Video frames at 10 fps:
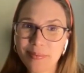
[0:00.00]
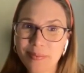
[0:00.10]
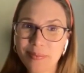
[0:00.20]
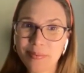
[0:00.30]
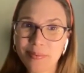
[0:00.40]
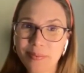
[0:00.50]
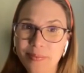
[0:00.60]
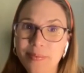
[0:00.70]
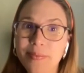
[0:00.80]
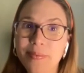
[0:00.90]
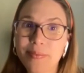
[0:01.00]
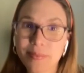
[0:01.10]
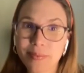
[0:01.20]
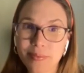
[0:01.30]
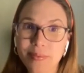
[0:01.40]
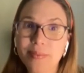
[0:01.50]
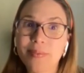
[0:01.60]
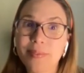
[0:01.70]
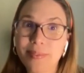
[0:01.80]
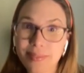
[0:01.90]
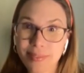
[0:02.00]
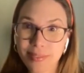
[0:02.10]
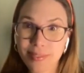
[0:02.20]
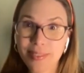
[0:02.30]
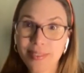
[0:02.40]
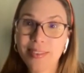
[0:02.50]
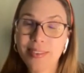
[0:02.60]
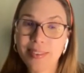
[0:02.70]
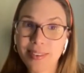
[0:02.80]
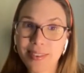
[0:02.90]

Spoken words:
(not speaking)